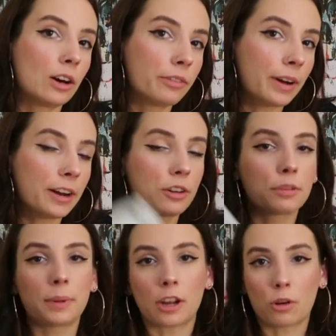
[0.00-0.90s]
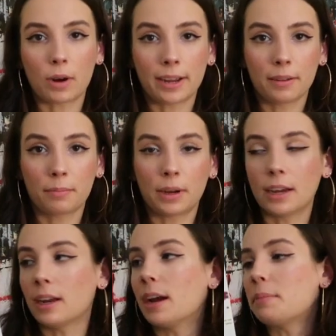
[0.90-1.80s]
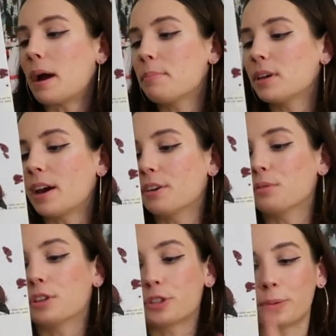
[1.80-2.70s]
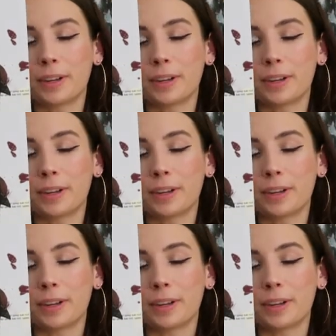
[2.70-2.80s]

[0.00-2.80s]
on vinyl, but not quite. But I'm happy I own this